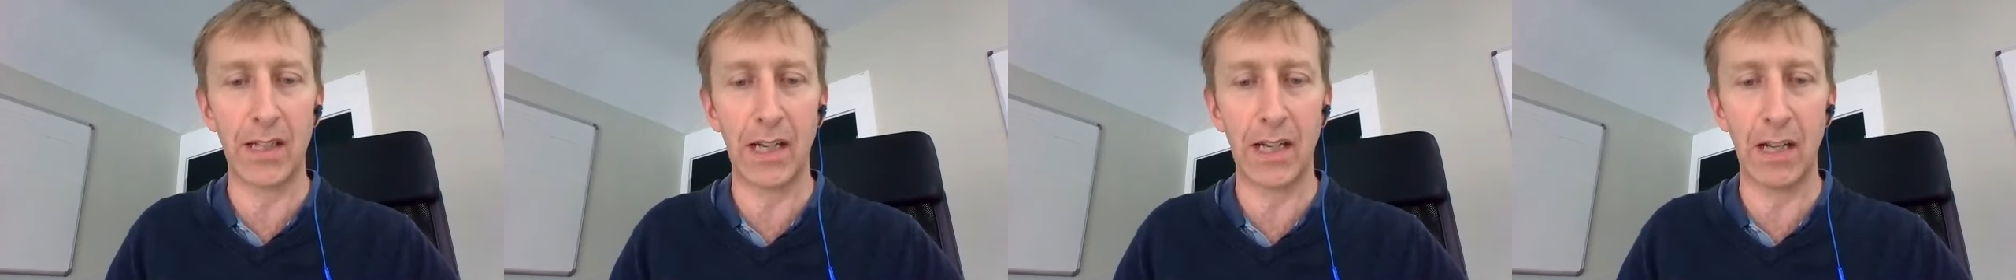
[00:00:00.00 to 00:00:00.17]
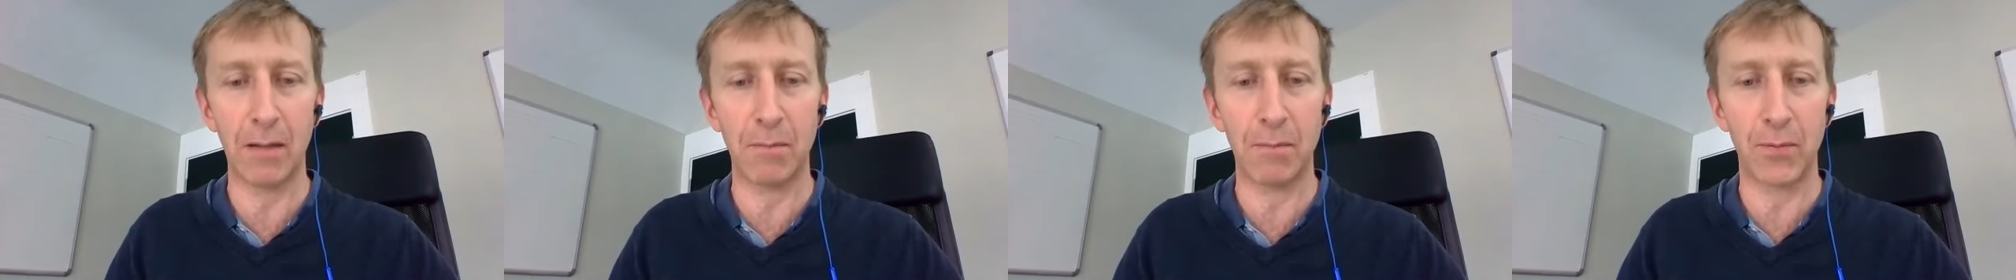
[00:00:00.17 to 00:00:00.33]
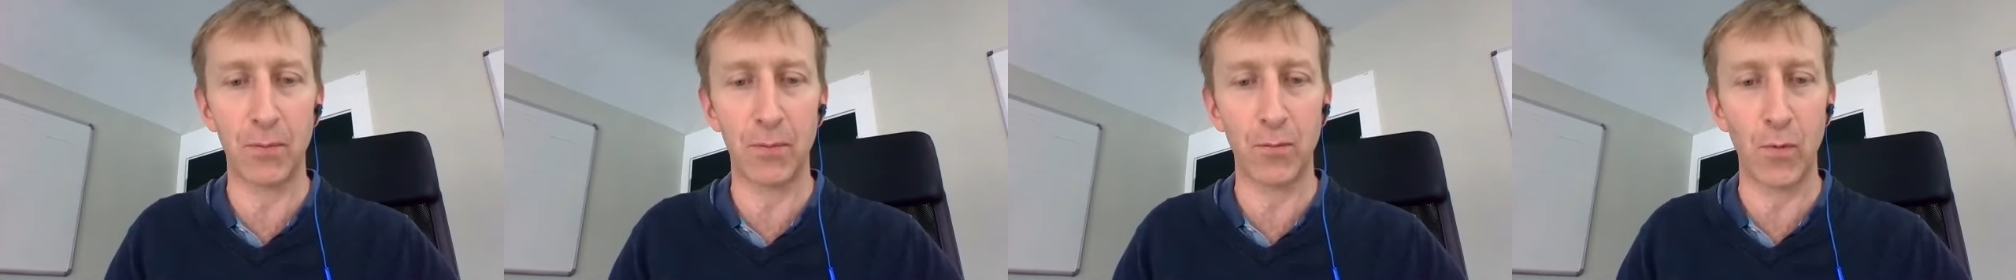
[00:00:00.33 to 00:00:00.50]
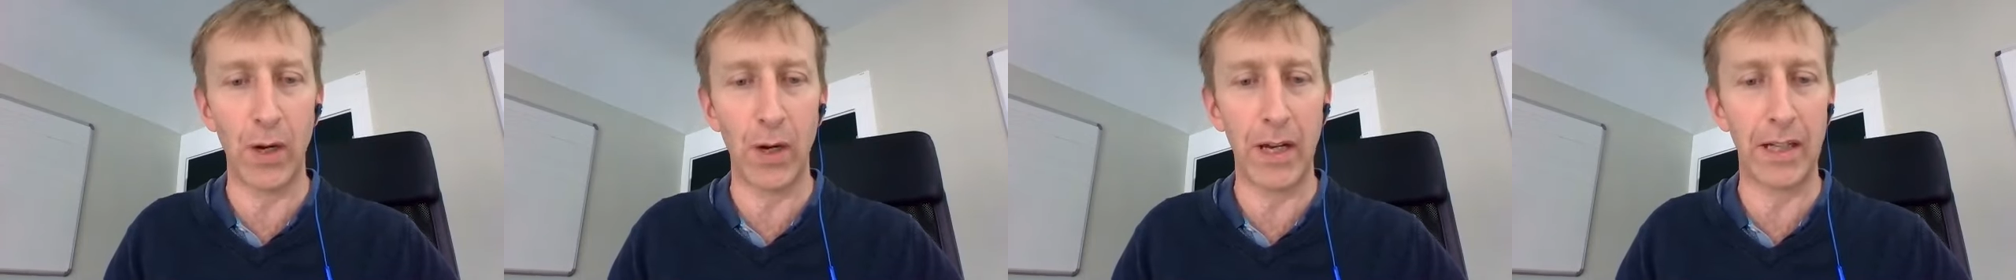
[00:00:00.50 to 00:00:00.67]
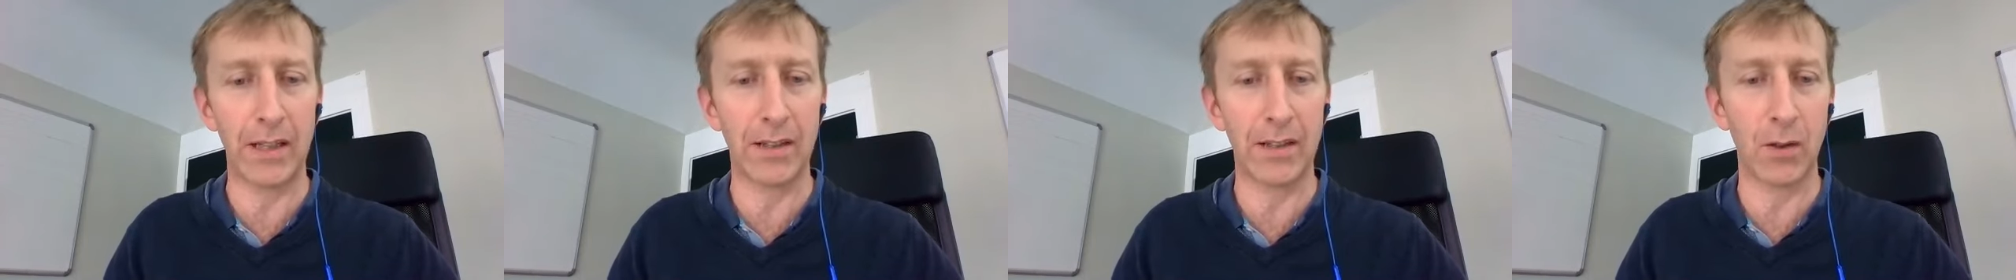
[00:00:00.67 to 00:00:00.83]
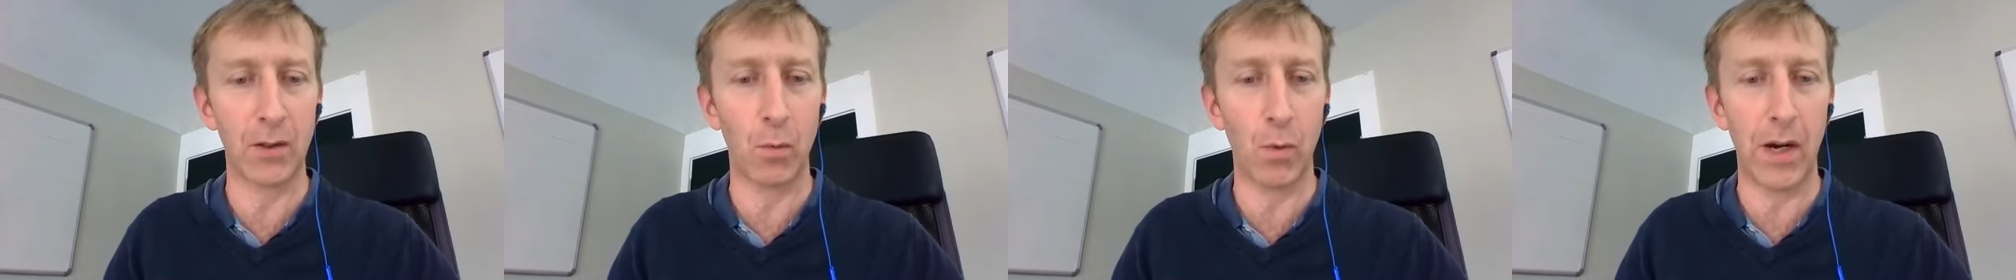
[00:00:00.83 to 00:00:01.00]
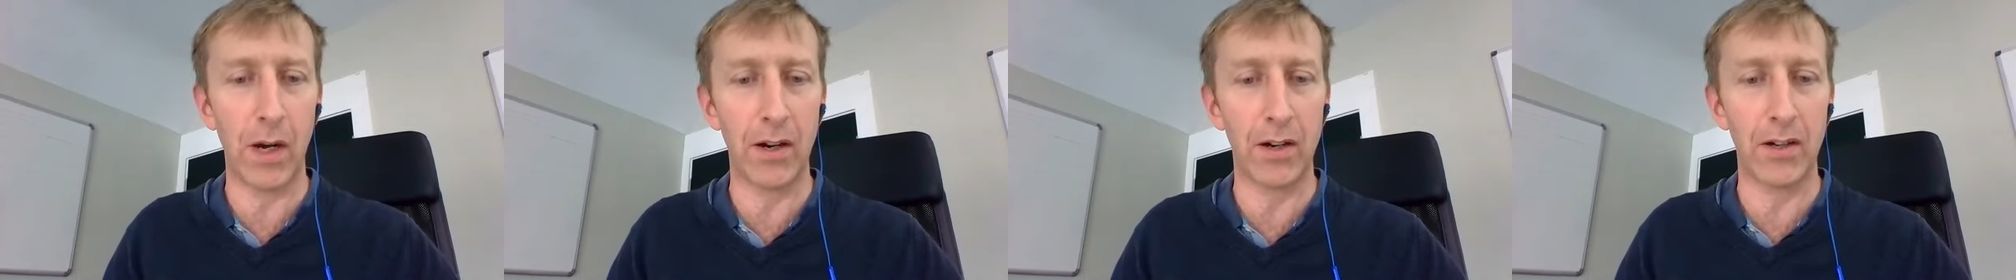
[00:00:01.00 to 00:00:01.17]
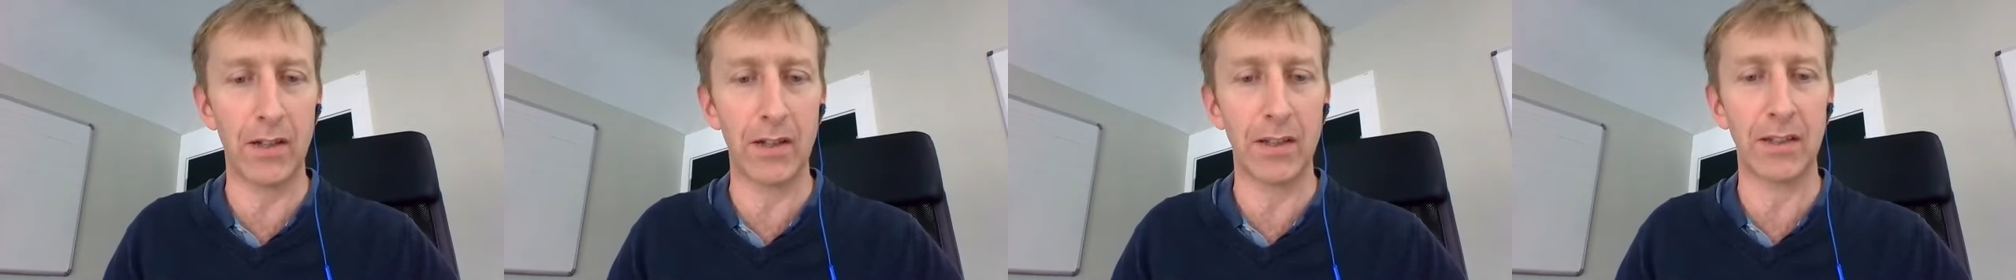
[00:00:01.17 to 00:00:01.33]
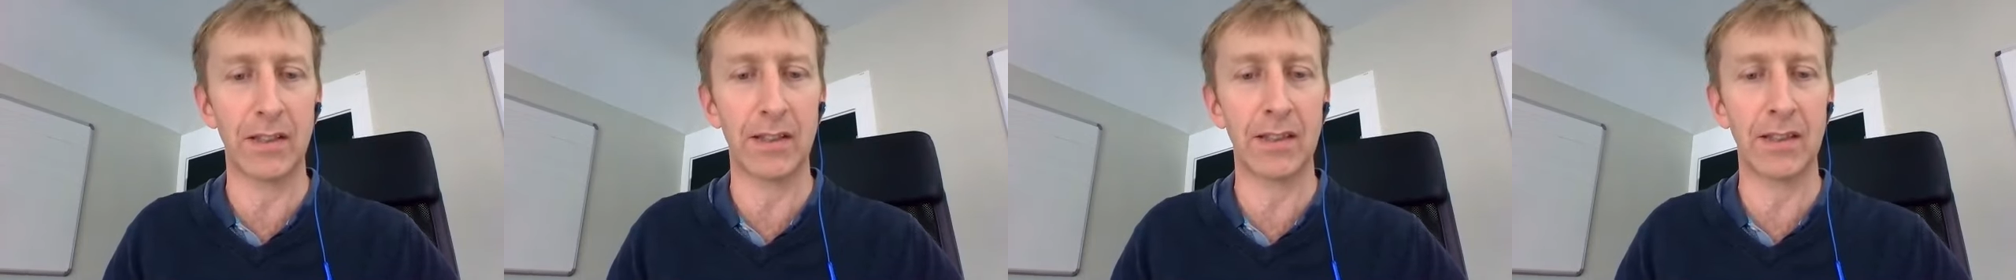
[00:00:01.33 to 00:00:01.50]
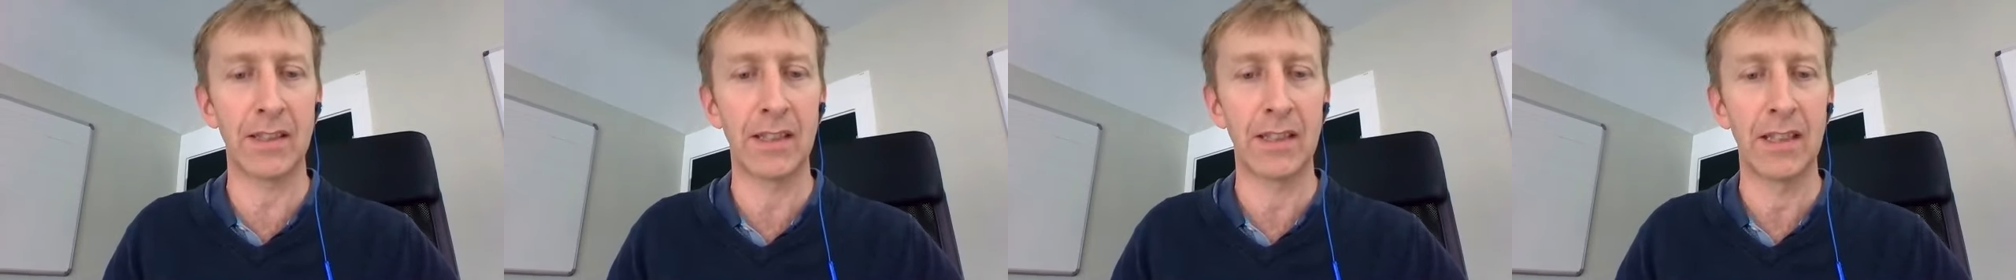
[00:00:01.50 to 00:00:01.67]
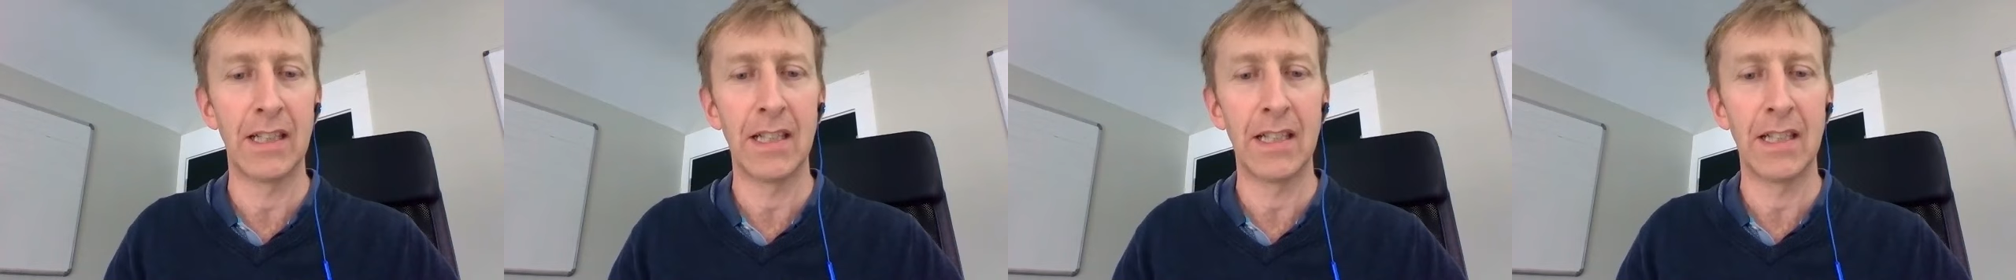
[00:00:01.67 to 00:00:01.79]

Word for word: help raise awareness